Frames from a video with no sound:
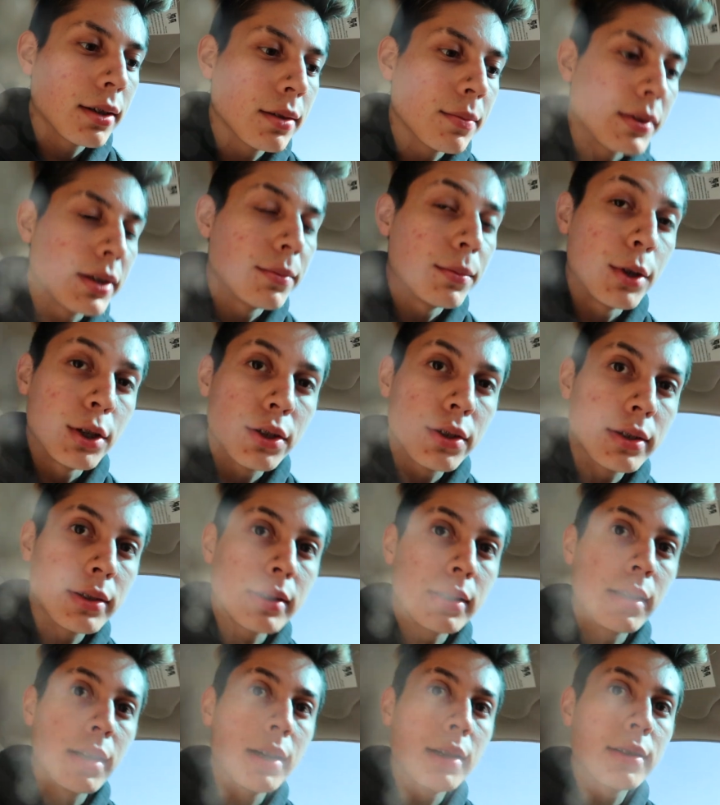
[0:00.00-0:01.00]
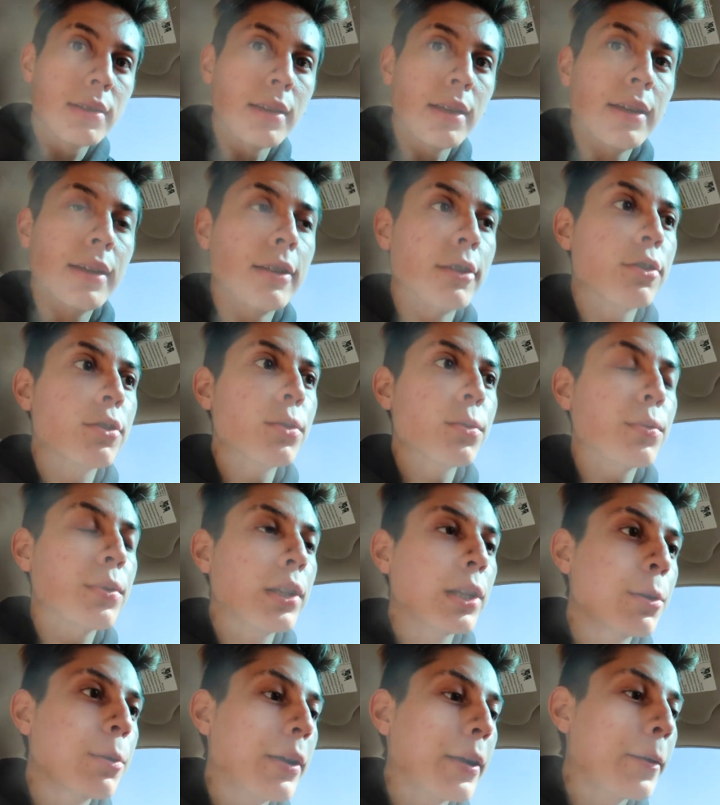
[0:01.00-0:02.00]
on, my emergency lights, and it's just
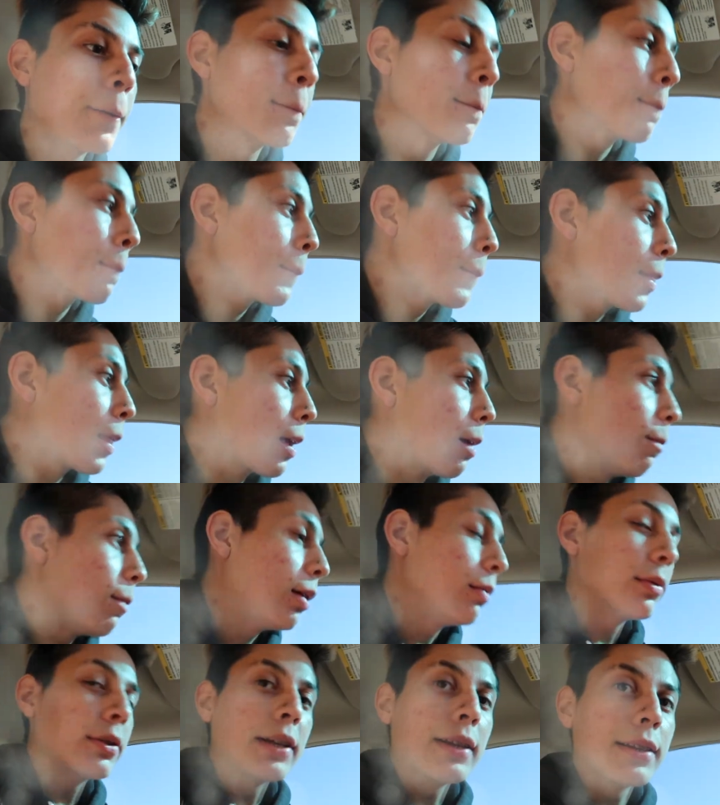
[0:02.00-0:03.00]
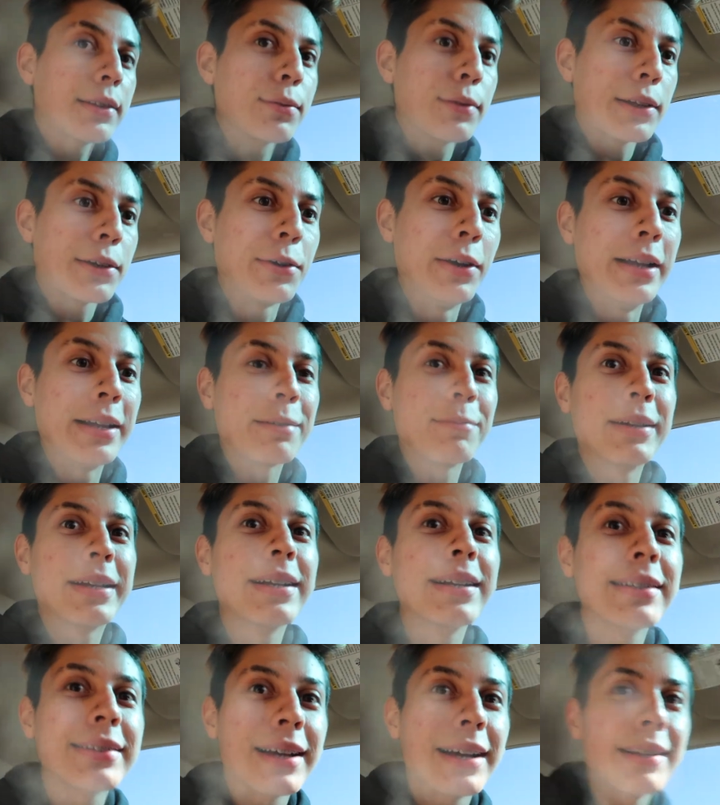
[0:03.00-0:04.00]
really quick. But I'm saying this really quick
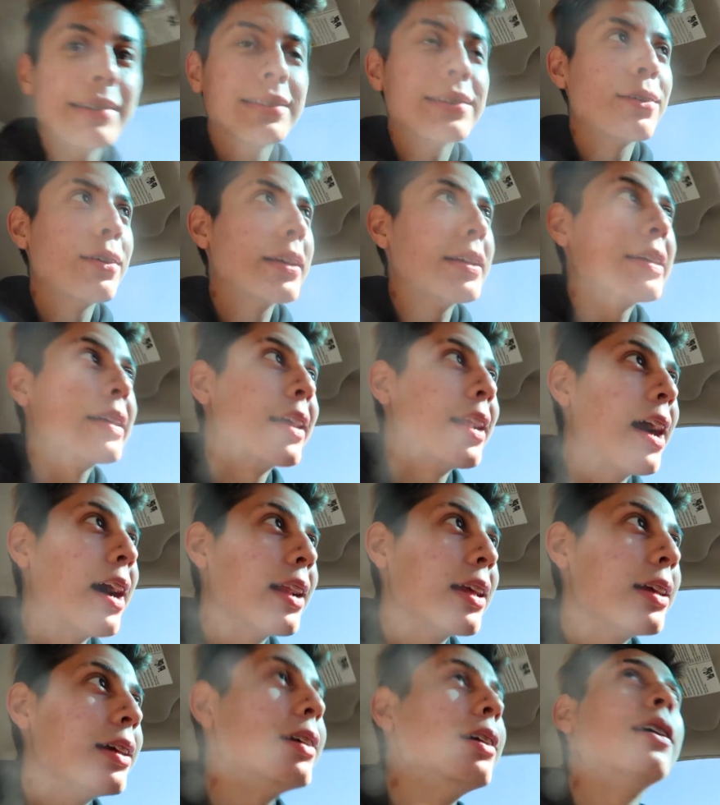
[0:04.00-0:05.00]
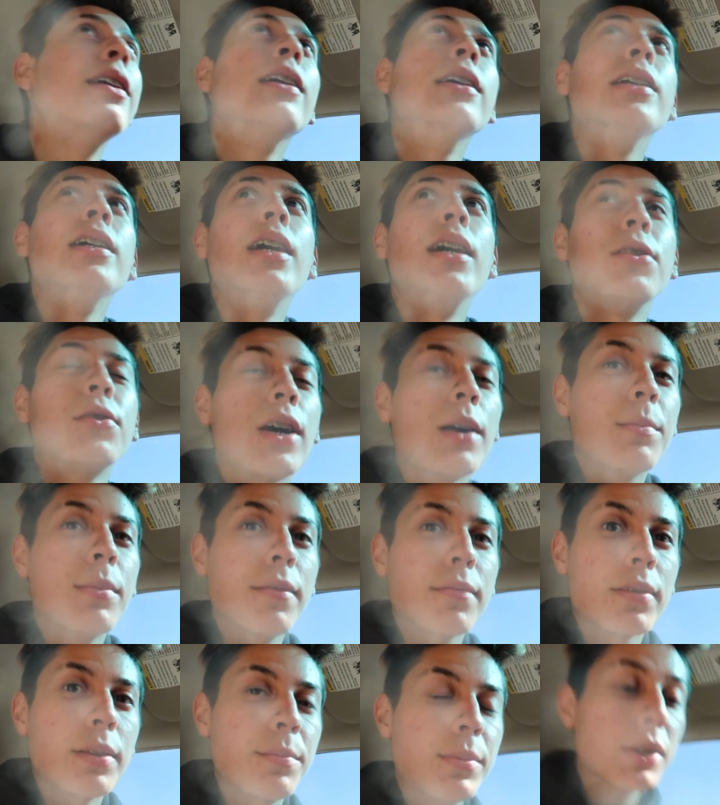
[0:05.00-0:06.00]
because so I can get out of here and drop
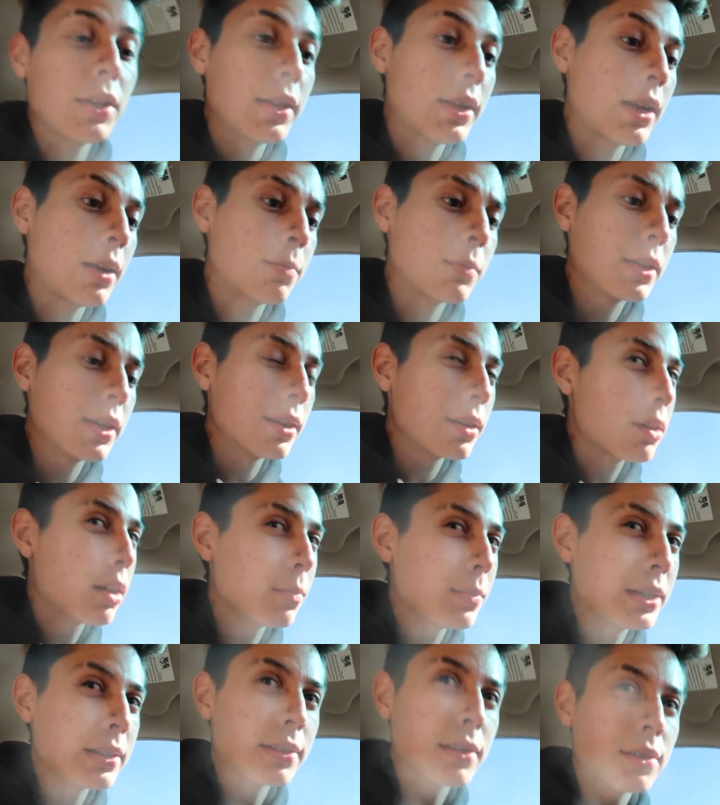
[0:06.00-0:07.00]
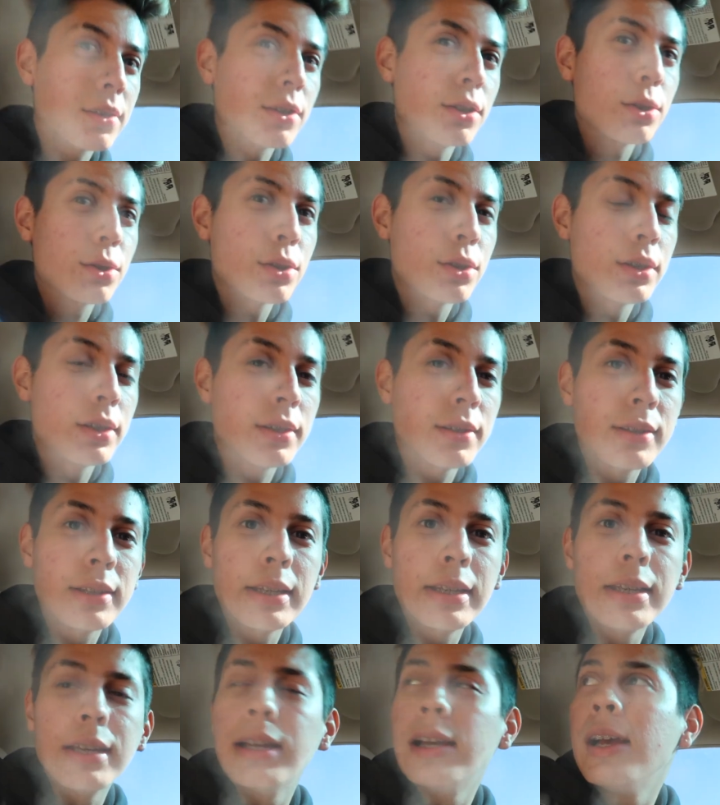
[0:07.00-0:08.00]
off the bill. And I'm gonna call my sisters to
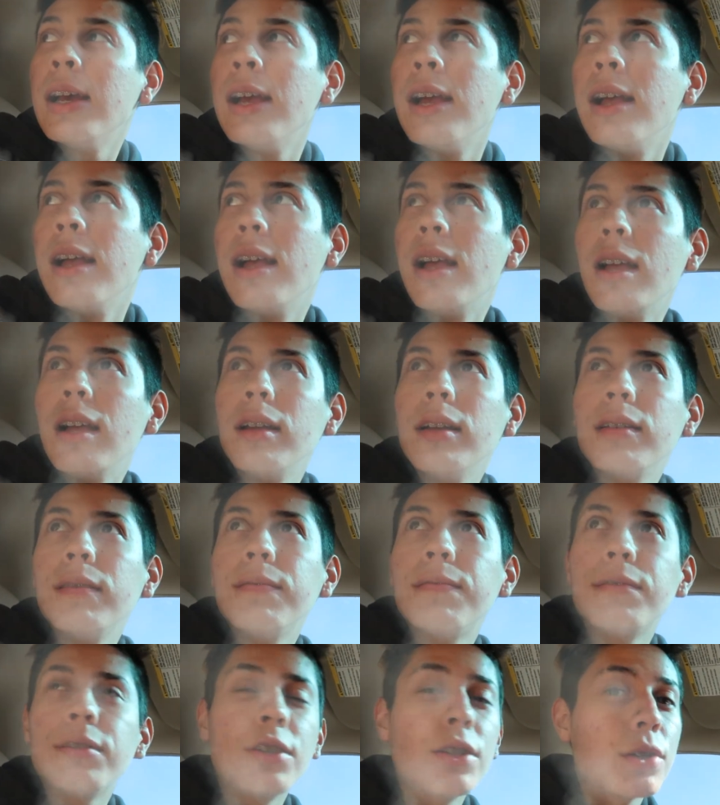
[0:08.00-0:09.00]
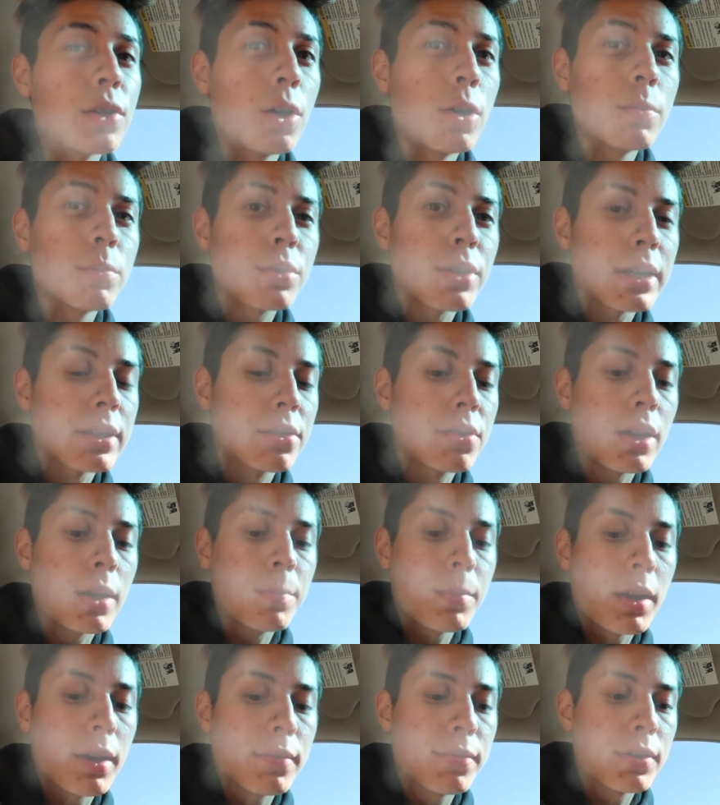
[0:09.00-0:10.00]
see if she's home so I can
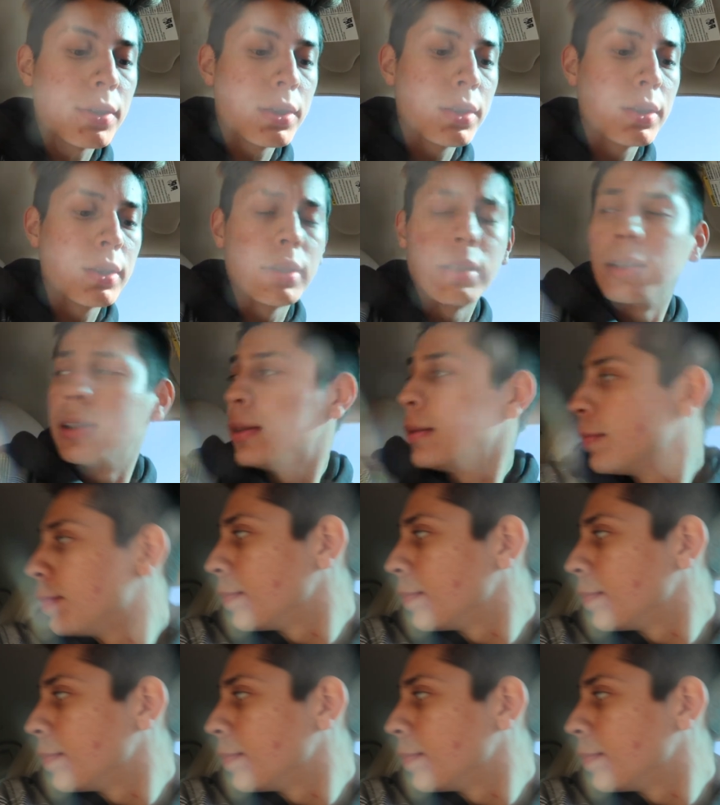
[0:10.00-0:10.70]
drop off her